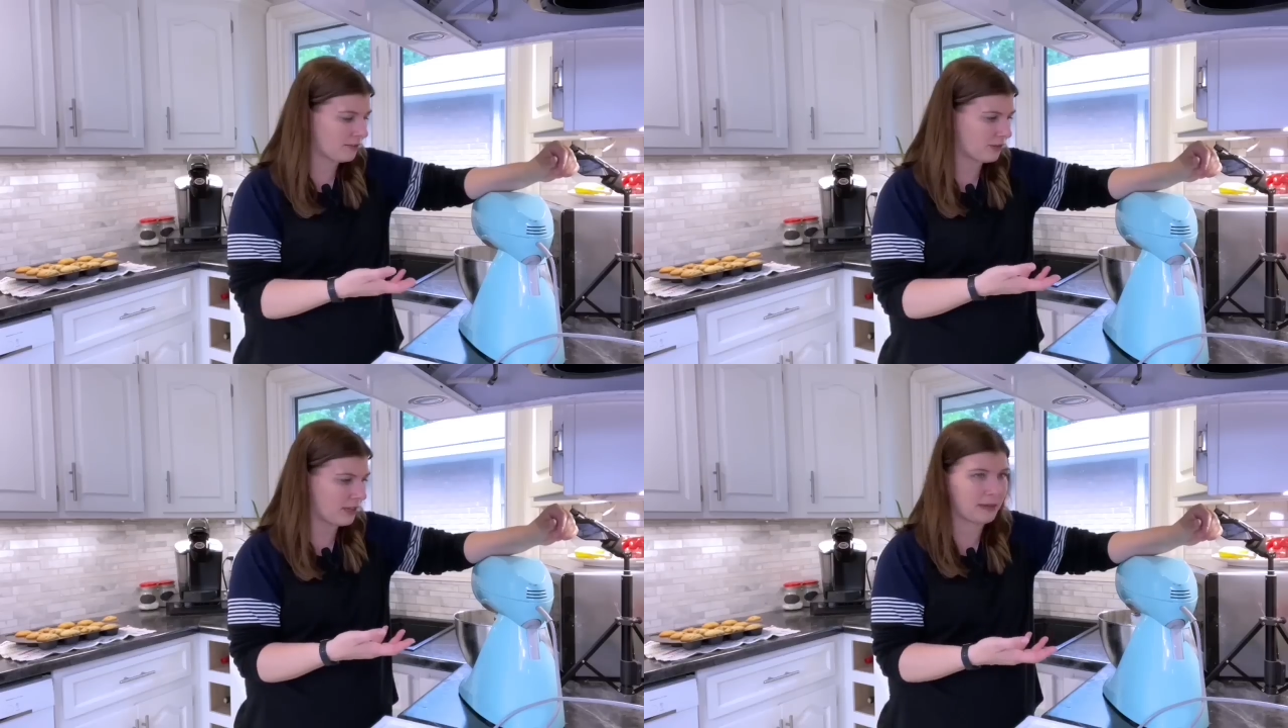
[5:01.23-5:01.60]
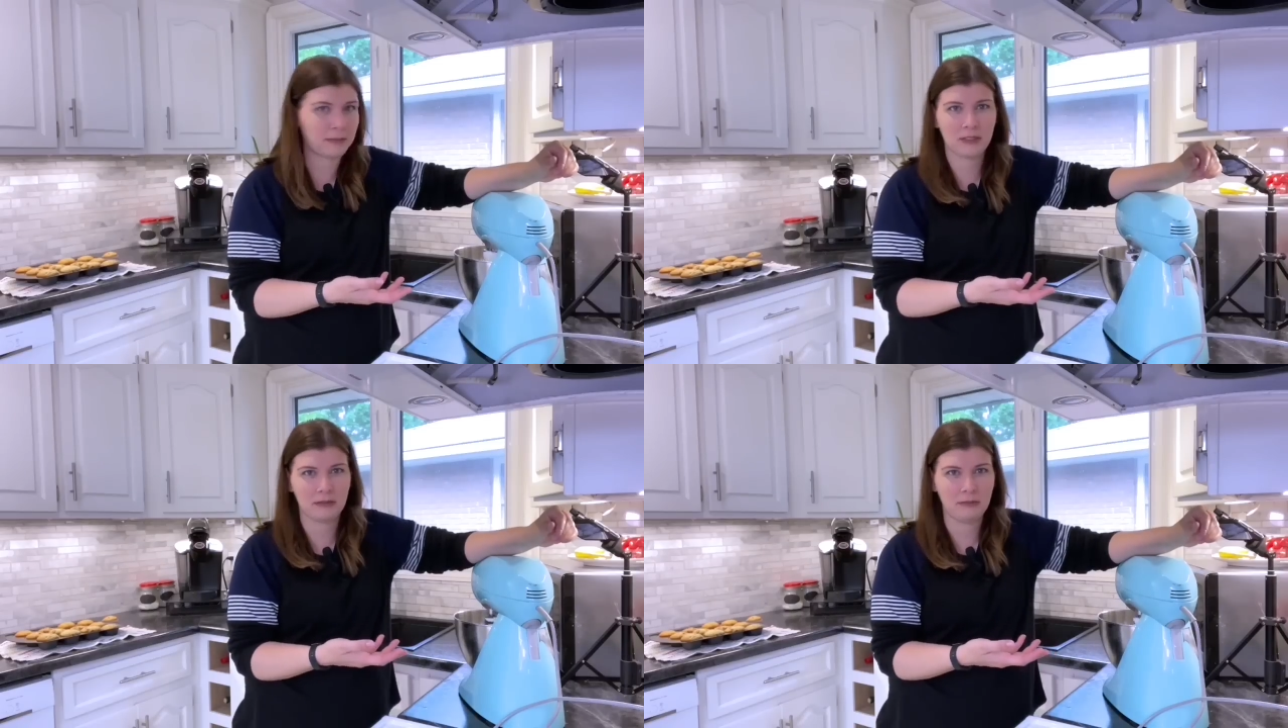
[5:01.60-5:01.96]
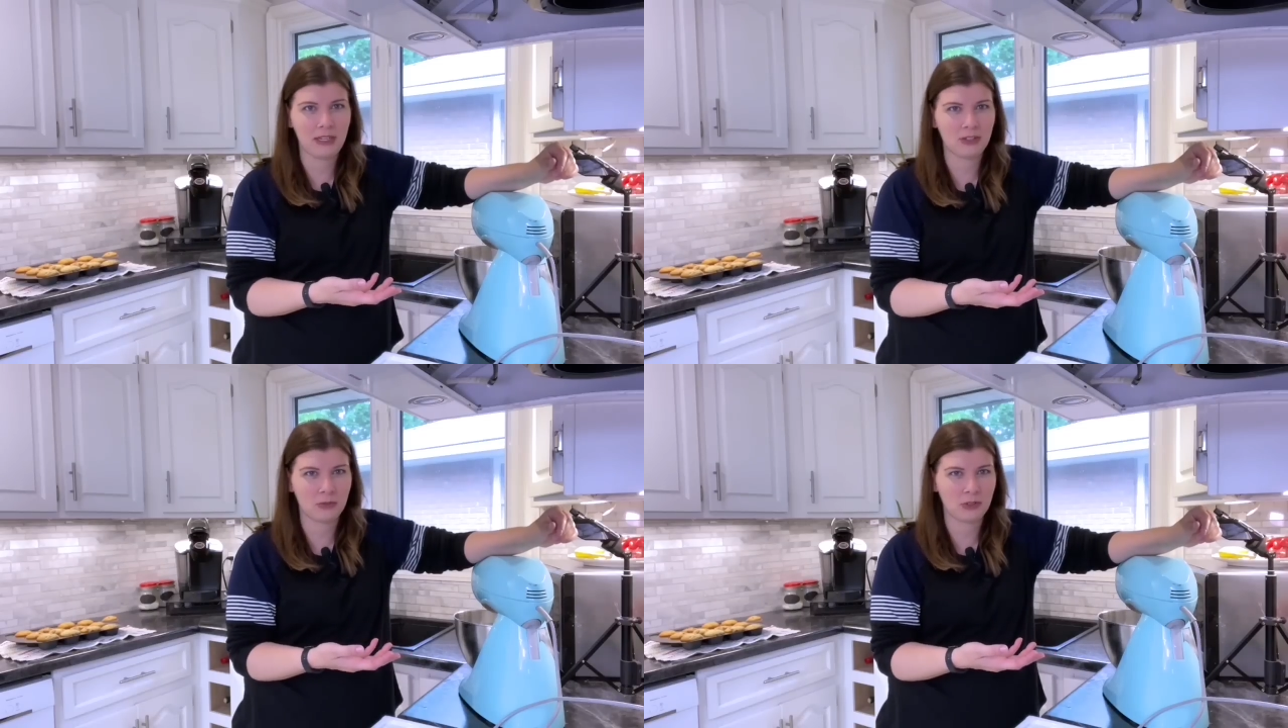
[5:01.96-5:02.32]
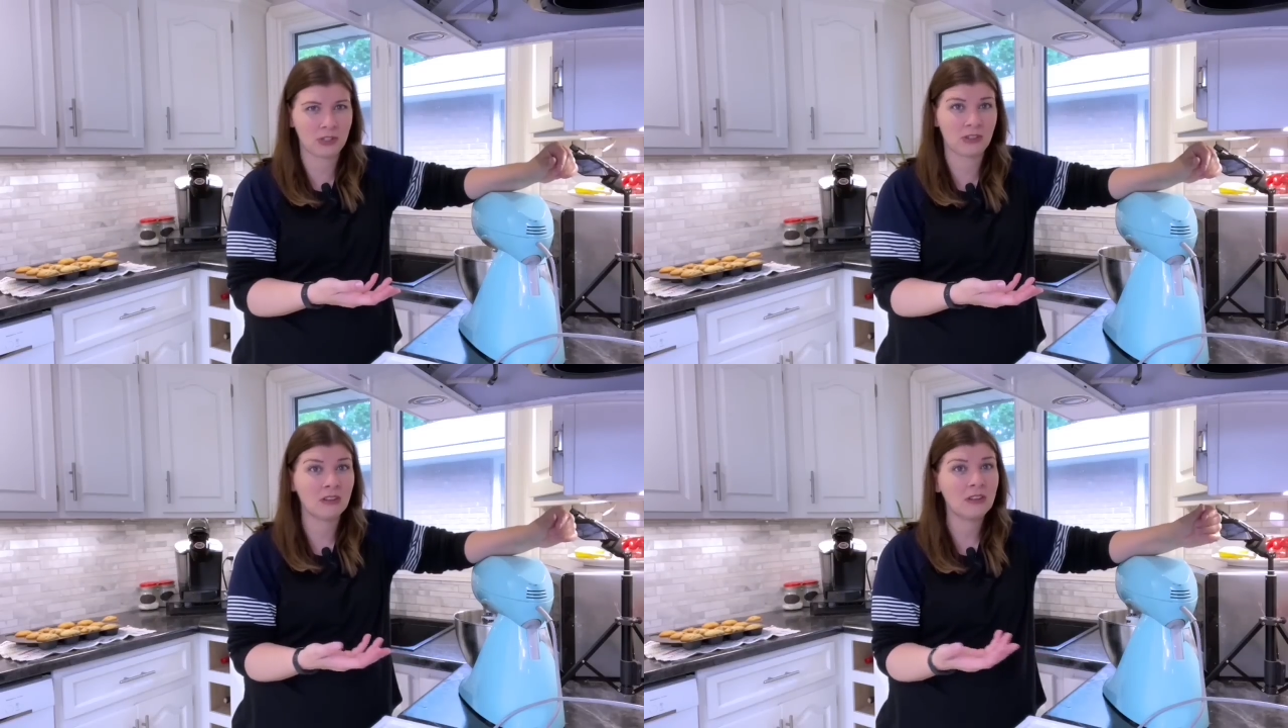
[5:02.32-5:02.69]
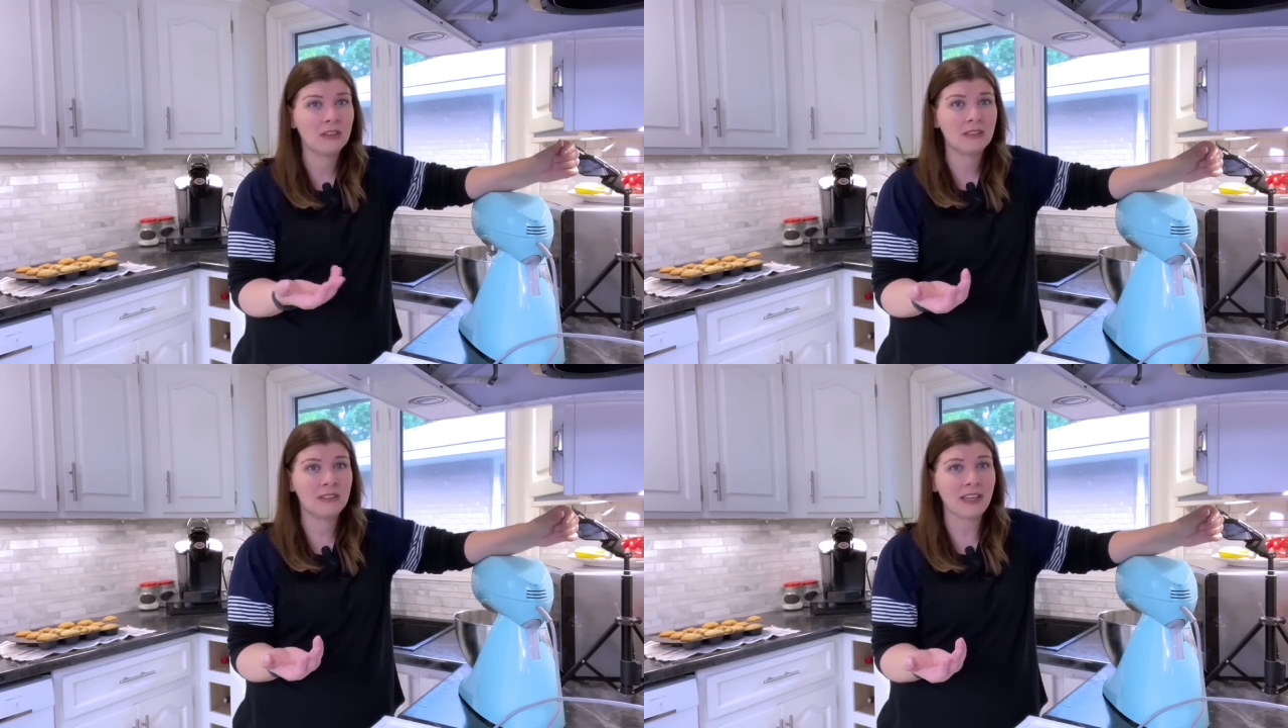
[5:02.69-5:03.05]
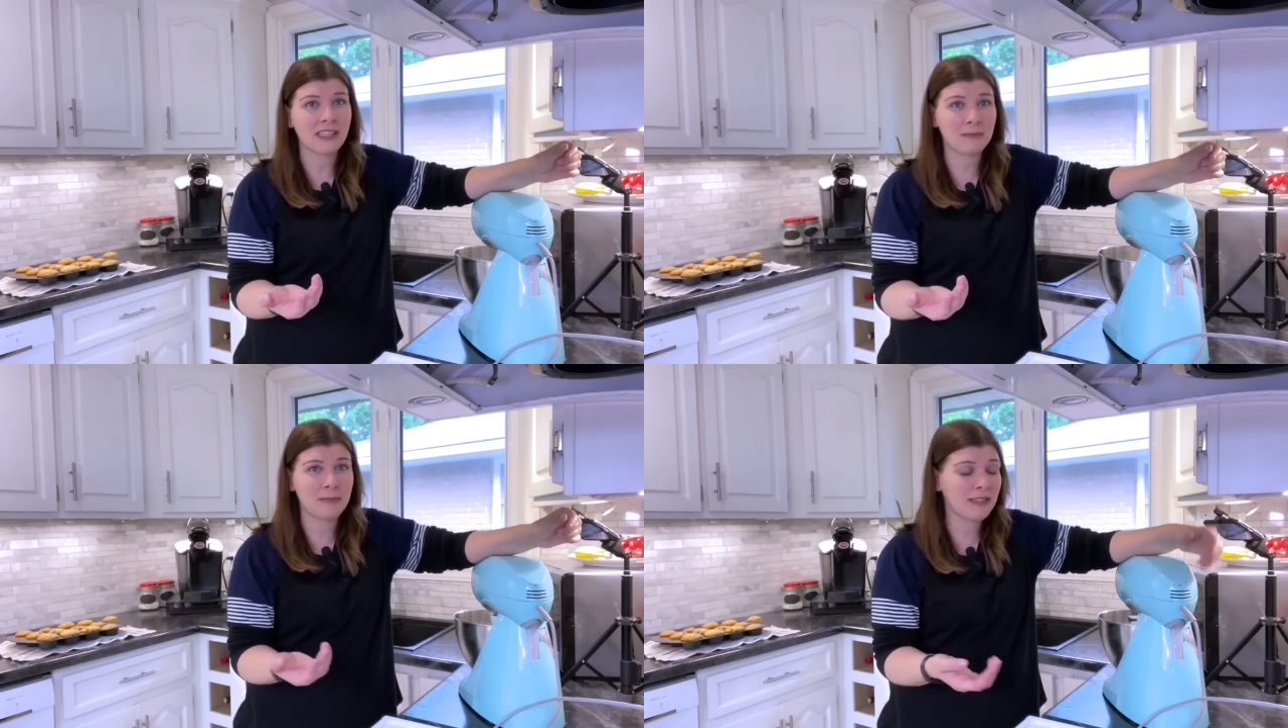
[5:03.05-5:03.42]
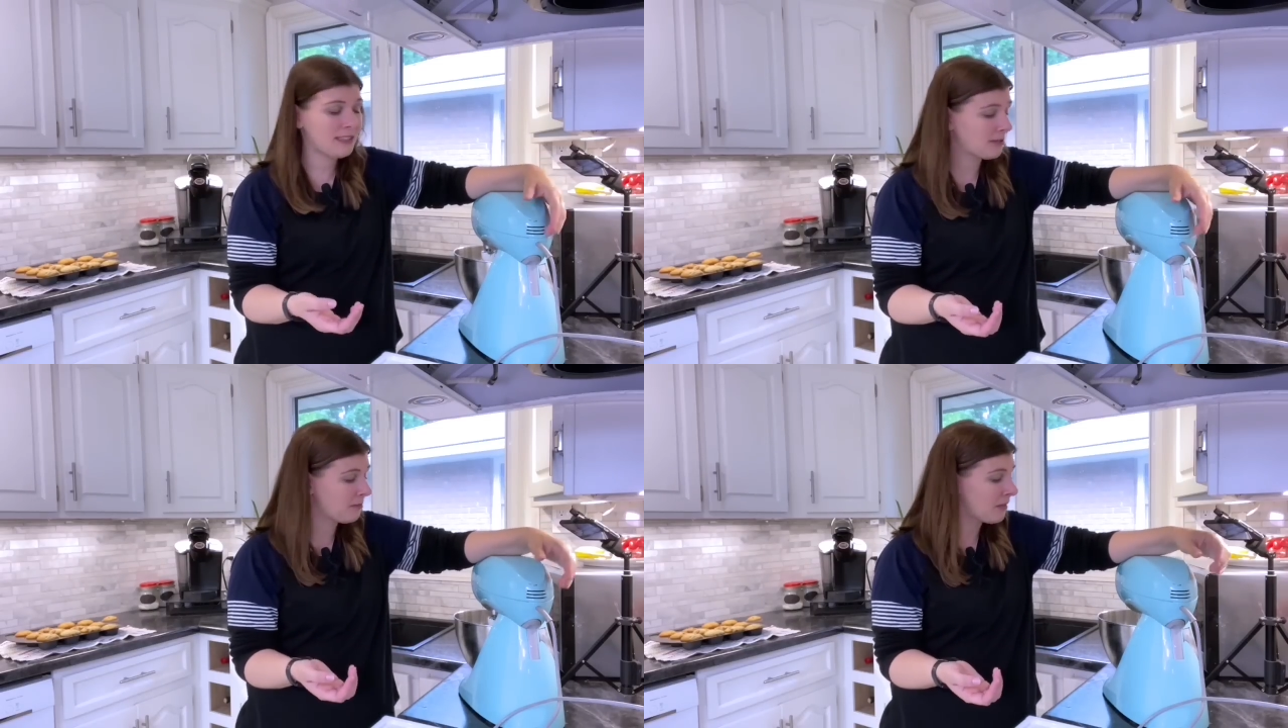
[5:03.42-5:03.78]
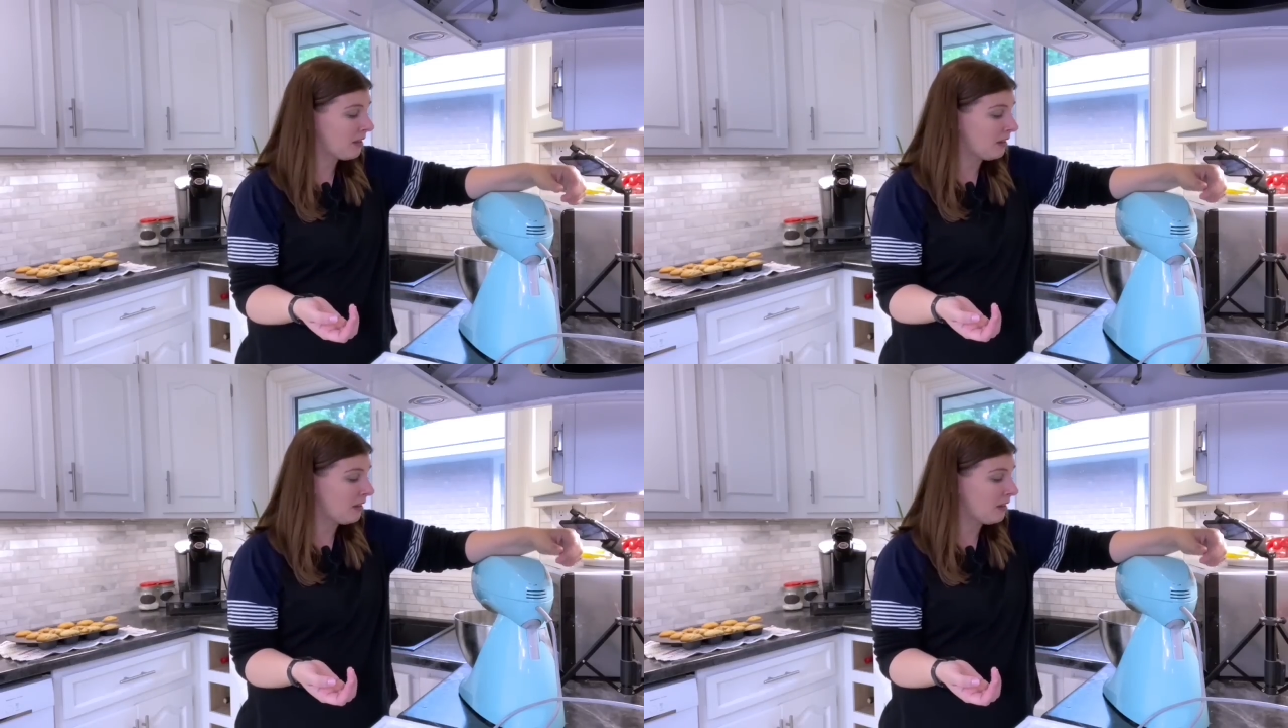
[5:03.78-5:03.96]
for the Hamilton Beach, which sucks because